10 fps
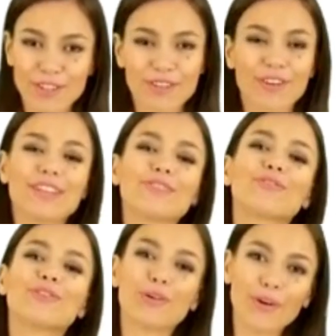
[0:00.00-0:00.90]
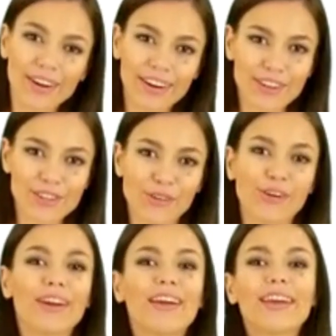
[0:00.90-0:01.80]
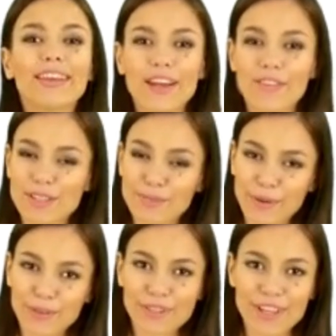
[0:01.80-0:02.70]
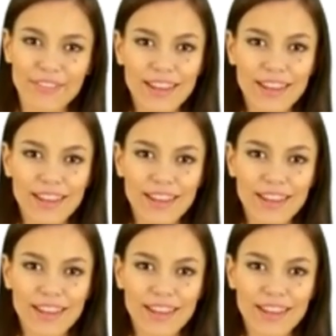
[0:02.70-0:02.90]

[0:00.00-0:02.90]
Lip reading: acetyl-L-Carnitine is made from L-carnitine.